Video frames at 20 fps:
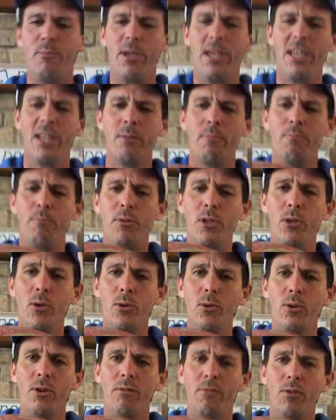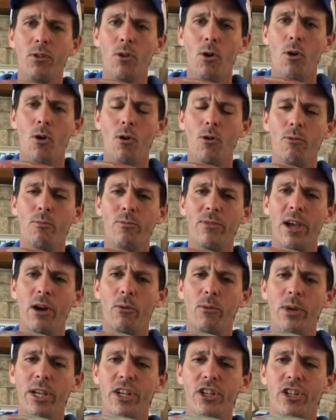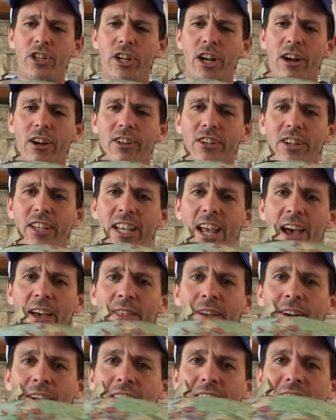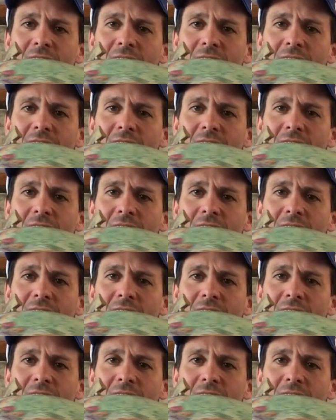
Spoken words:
big, beautiful home that we share together.